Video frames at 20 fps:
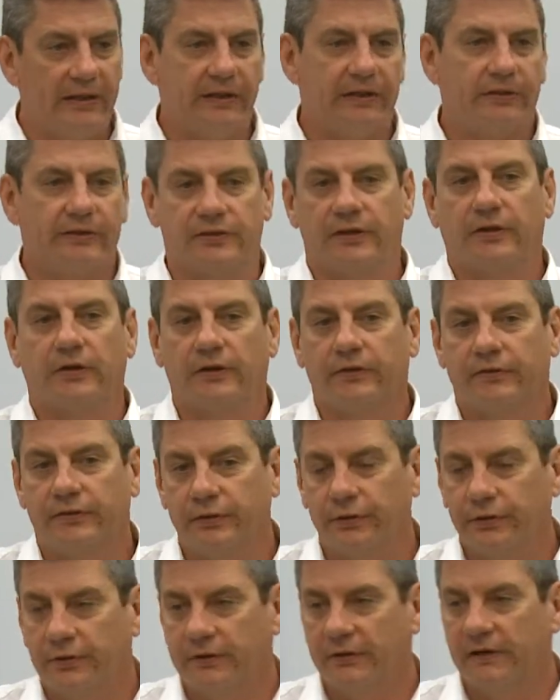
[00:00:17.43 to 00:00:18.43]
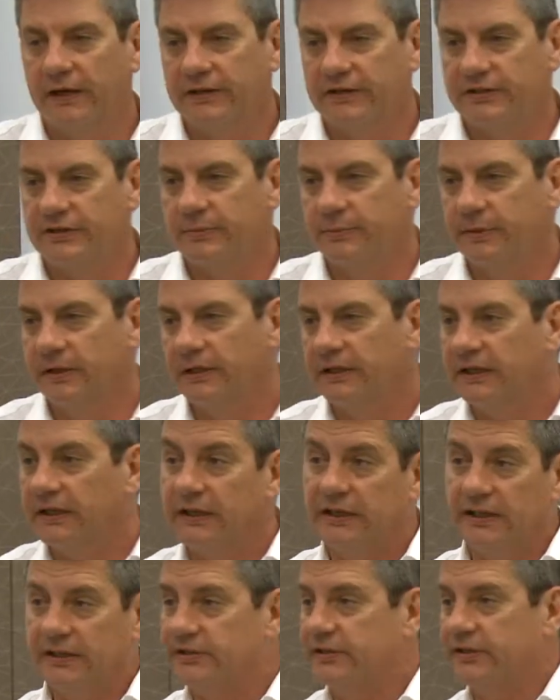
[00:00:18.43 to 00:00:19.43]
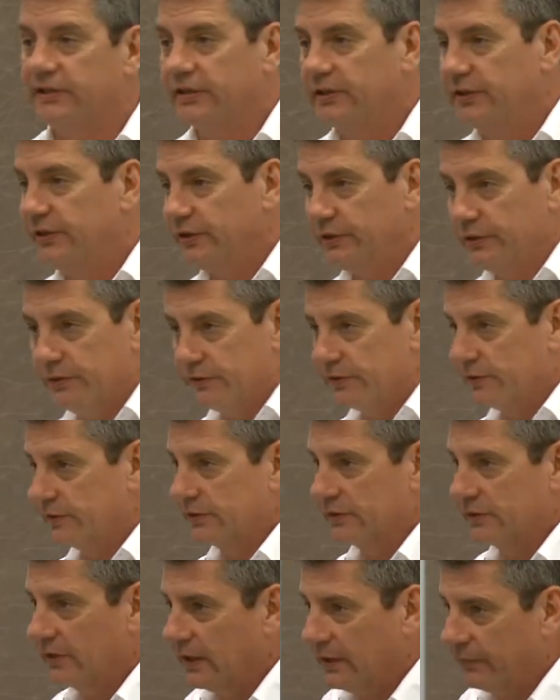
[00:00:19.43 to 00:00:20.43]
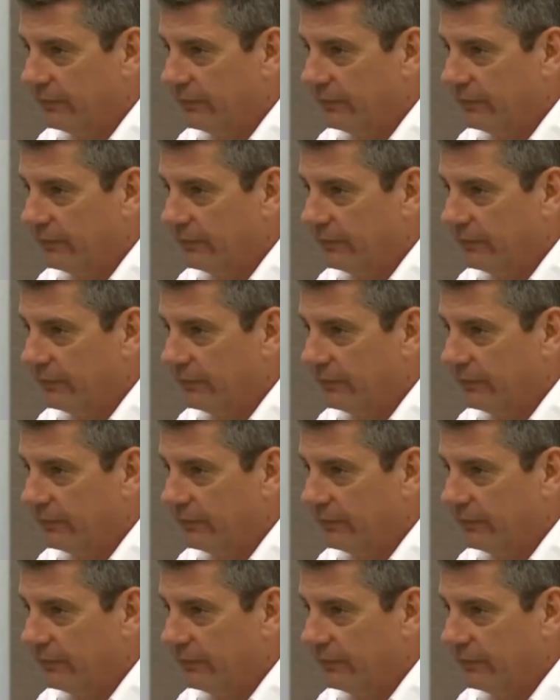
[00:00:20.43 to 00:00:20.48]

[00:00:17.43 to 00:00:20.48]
There is a lot of talk around disability. It's in the news